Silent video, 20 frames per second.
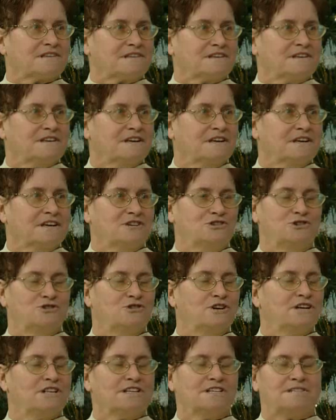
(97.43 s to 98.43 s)
yeah,
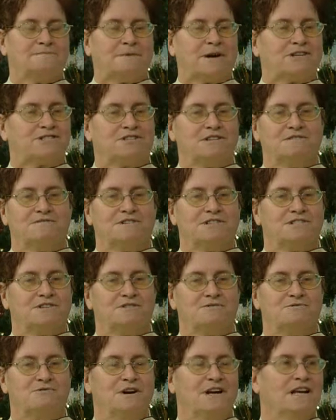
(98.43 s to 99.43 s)
Judith especially
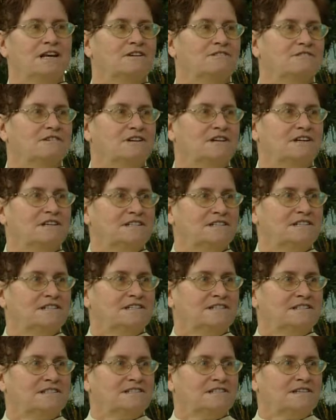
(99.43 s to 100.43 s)
was really good
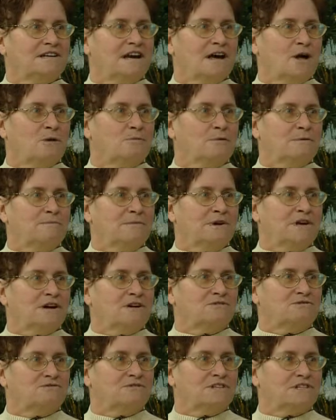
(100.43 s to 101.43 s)
helping me
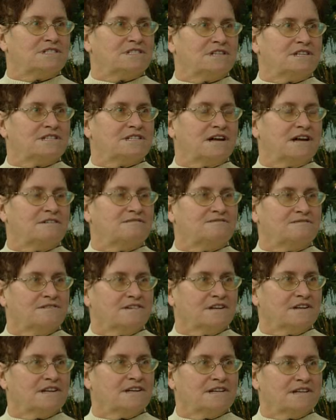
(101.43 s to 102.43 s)
out with the stuff,
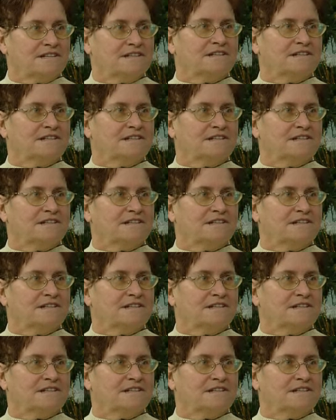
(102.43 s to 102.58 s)
and